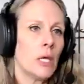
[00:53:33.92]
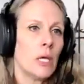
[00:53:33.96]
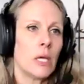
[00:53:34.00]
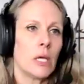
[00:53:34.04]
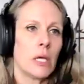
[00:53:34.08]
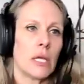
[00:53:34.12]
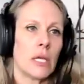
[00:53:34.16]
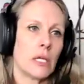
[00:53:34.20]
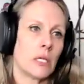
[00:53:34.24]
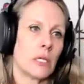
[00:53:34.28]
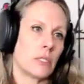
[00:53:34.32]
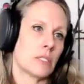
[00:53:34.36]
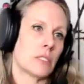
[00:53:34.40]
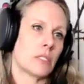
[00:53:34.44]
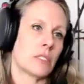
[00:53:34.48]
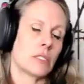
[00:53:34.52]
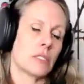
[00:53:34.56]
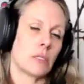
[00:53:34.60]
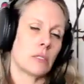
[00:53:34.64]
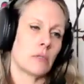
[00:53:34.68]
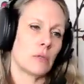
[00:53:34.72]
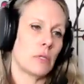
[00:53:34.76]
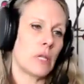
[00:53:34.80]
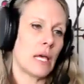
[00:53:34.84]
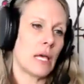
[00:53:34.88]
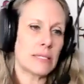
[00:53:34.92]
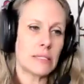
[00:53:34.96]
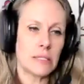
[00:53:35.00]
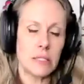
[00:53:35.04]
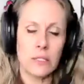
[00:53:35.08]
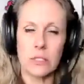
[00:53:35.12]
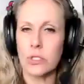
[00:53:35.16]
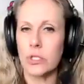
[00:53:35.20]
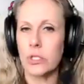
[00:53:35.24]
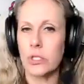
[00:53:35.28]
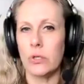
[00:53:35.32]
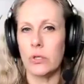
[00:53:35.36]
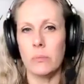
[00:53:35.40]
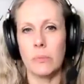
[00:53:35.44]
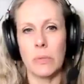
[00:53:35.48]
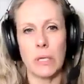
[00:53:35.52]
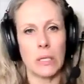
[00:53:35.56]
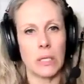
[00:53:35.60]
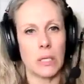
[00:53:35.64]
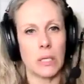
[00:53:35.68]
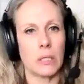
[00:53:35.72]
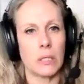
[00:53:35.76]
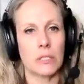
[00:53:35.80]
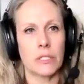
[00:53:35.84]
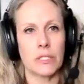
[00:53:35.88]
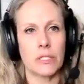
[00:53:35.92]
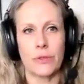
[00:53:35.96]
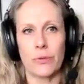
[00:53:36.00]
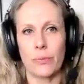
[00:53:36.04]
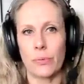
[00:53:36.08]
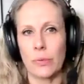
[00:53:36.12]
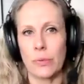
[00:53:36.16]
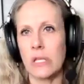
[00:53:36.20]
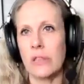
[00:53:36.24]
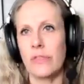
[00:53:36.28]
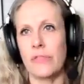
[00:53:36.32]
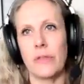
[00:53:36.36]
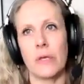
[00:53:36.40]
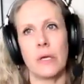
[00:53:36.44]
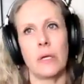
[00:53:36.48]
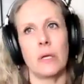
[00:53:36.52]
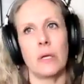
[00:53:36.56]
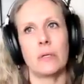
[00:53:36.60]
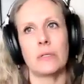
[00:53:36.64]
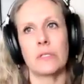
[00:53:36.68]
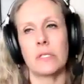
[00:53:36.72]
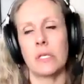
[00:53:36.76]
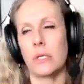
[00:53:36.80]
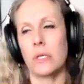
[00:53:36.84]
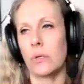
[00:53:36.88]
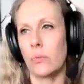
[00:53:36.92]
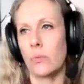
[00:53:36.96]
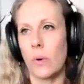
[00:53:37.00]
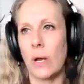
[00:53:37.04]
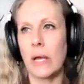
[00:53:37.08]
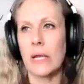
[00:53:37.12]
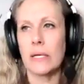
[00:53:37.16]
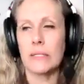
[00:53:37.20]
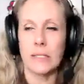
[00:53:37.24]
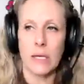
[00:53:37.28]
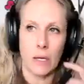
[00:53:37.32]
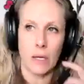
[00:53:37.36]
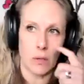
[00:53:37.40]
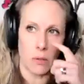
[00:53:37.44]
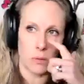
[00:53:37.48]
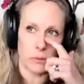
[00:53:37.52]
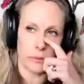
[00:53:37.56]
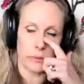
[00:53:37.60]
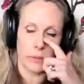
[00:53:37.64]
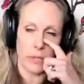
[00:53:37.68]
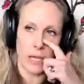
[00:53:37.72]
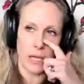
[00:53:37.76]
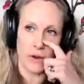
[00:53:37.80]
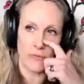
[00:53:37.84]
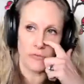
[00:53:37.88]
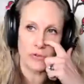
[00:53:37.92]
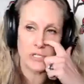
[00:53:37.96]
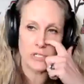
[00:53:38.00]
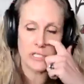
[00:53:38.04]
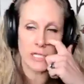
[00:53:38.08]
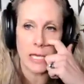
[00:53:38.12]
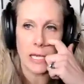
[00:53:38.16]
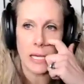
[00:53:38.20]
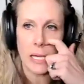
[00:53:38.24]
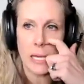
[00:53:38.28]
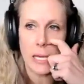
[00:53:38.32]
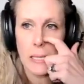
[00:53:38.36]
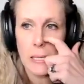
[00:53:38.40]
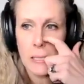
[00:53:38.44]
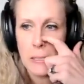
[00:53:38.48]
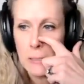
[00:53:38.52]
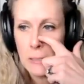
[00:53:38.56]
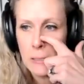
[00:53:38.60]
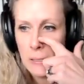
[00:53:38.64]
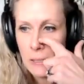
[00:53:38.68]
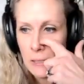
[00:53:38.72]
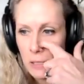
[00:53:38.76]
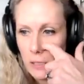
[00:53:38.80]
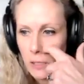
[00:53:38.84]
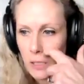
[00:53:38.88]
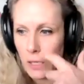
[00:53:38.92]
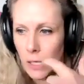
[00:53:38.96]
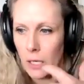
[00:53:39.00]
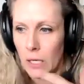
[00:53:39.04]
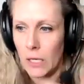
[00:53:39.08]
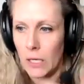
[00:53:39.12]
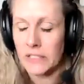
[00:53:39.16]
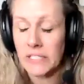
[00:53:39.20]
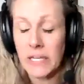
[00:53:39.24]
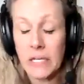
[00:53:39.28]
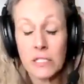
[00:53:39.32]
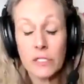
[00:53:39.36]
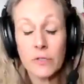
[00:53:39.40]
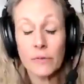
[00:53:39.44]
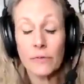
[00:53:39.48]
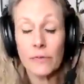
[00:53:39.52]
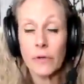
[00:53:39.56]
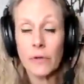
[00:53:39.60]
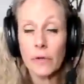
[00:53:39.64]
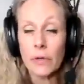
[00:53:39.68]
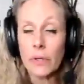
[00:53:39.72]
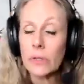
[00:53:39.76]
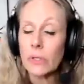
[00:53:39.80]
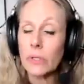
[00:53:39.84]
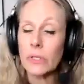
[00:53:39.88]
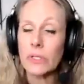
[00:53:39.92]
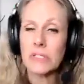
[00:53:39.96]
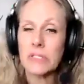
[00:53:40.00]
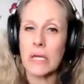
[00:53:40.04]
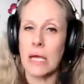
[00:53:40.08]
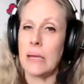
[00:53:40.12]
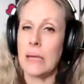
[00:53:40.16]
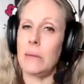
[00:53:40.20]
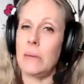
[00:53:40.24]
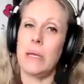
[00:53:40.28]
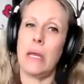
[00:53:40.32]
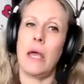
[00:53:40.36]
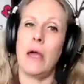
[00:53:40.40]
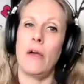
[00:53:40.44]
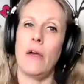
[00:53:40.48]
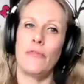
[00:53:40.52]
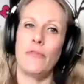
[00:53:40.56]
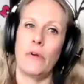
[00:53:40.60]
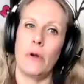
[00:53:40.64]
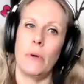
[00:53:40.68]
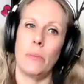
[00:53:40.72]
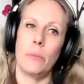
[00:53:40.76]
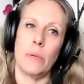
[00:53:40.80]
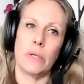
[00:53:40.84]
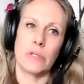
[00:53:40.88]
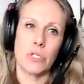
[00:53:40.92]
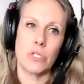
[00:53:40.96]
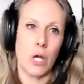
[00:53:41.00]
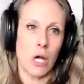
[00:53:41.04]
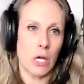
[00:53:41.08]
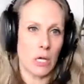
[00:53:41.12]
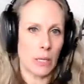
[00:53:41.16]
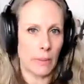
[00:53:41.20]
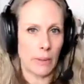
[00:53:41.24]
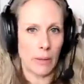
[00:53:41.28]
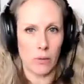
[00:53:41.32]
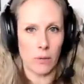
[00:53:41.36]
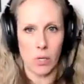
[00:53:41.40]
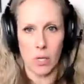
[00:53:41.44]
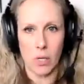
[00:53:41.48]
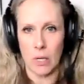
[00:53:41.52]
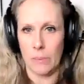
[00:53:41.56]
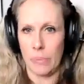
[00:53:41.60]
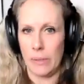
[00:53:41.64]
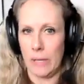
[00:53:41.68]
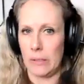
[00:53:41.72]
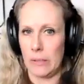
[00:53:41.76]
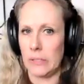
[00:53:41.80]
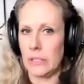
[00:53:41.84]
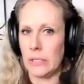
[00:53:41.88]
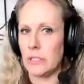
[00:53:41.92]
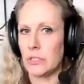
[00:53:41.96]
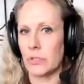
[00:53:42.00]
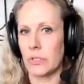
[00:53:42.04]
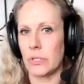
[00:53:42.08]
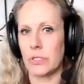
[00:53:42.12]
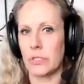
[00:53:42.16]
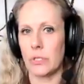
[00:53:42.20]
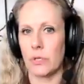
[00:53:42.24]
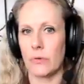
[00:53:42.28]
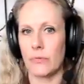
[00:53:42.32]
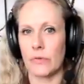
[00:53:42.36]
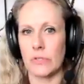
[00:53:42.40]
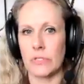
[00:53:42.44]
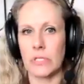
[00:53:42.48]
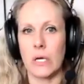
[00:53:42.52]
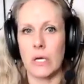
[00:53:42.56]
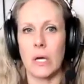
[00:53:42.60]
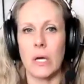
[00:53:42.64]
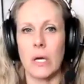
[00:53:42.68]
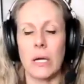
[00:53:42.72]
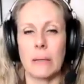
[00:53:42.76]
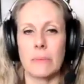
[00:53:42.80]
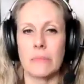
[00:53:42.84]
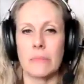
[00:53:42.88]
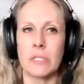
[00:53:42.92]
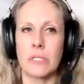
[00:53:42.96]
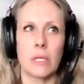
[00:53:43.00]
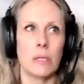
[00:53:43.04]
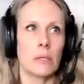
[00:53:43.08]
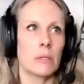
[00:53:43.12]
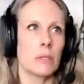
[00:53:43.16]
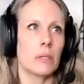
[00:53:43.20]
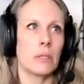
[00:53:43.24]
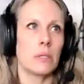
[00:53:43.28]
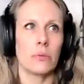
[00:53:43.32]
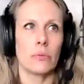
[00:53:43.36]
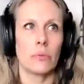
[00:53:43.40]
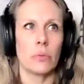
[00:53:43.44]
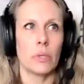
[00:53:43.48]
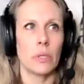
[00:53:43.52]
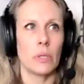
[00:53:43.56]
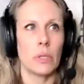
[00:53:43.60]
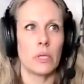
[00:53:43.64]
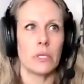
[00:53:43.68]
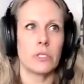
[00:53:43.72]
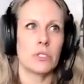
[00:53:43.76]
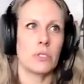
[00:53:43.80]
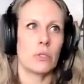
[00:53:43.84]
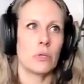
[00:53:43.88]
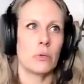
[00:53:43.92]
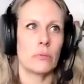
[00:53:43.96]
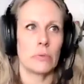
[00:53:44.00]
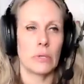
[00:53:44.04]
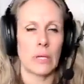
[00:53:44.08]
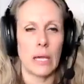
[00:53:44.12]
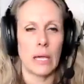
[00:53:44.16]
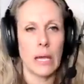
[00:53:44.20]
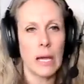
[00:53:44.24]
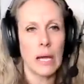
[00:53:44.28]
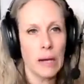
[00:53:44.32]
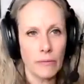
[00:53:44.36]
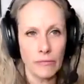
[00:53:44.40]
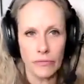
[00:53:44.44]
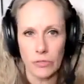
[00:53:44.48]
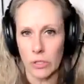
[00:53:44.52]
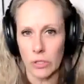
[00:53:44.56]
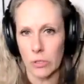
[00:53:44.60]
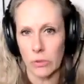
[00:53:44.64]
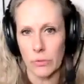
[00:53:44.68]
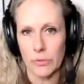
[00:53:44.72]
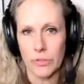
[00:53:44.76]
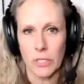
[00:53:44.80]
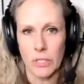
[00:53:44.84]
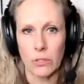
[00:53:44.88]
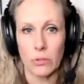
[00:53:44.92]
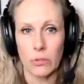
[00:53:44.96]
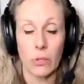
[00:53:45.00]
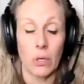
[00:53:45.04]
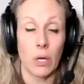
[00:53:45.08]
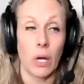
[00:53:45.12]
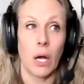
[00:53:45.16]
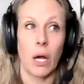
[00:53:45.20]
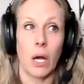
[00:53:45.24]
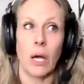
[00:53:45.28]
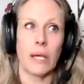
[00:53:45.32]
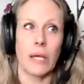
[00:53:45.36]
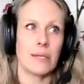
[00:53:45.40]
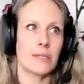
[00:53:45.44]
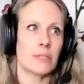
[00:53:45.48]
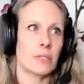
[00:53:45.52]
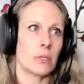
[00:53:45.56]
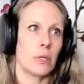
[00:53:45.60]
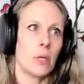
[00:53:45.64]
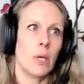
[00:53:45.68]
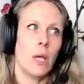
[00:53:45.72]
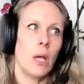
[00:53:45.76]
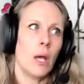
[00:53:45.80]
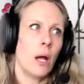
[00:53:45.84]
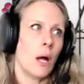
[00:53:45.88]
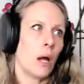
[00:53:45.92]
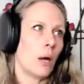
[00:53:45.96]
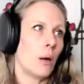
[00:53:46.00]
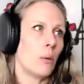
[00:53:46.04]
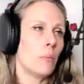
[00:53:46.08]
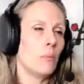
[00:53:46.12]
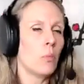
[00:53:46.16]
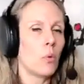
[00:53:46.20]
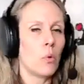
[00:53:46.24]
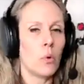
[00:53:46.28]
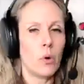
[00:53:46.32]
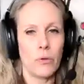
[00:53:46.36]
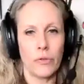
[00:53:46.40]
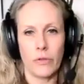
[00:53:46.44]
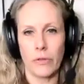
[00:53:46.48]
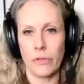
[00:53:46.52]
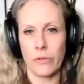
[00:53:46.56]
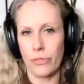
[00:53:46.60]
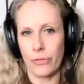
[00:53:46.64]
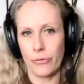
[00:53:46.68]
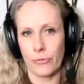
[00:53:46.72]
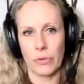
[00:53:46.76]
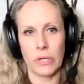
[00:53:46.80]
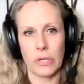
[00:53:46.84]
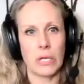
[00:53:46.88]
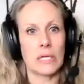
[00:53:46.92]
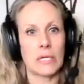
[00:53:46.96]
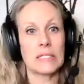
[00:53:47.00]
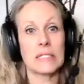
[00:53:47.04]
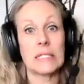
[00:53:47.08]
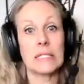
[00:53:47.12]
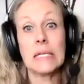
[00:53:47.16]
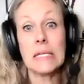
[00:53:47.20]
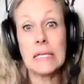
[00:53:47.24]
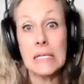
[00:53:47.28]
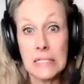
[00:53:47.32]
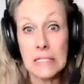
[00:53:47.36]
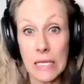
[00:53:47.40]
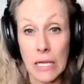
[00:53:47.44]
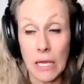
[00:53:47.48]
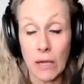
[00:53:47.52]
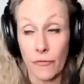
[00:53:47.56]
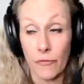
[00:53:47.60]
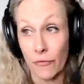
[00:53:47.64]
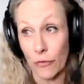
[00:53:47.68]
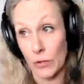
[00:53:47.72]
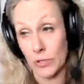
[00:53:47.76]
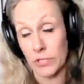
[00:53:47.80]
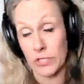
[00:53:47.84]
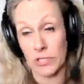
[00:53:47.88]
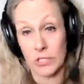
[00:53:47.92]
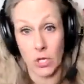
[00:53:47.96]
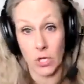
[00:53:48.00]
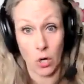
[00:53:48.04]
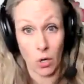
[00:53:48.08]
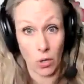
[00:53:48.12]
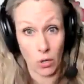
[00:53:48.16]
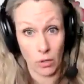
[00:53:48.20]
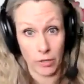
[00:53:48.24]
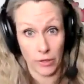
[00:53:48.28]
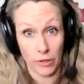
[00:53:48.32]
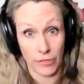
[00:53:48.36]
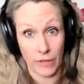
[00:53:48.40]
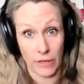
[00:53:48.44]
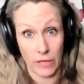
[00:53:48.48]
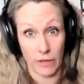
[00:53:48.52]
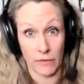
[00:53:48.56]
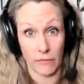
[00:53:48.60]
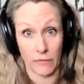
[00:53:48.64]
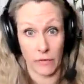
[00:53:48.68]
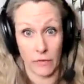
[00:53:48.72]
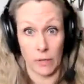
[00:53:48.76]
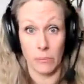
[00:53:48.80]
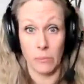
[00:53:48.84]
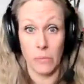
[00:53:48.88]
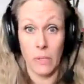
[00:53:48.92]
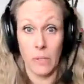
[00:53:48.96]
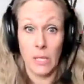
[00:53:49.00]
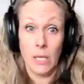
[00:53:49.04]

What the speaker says: It's less than 2 minutes, three things that you write down every day. It takes a very little time and effort, but talk about compound interest over time. Suddenly you realize you don't really have lows and your highs are more than three. And it's easy at first, it's hard to think of them.